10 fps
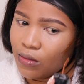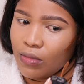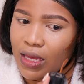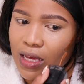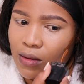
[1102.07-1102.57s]

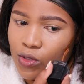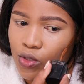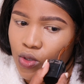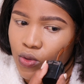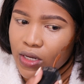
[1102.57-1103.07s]
makeup
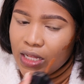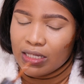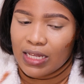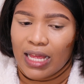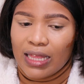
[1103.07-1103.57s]

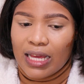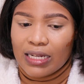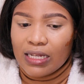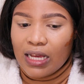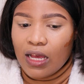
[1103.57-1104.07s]
tutorials, and that